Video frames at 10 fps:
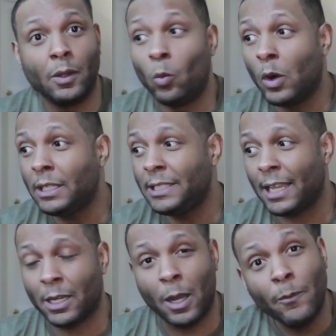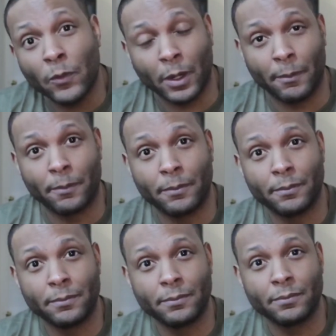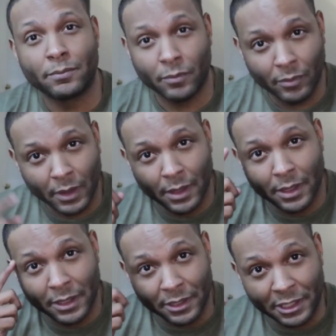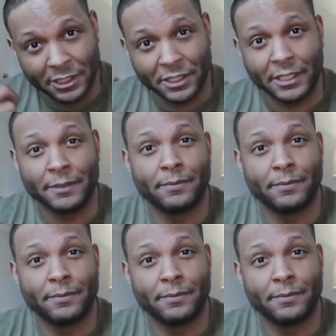Where does that come from? Conditioning.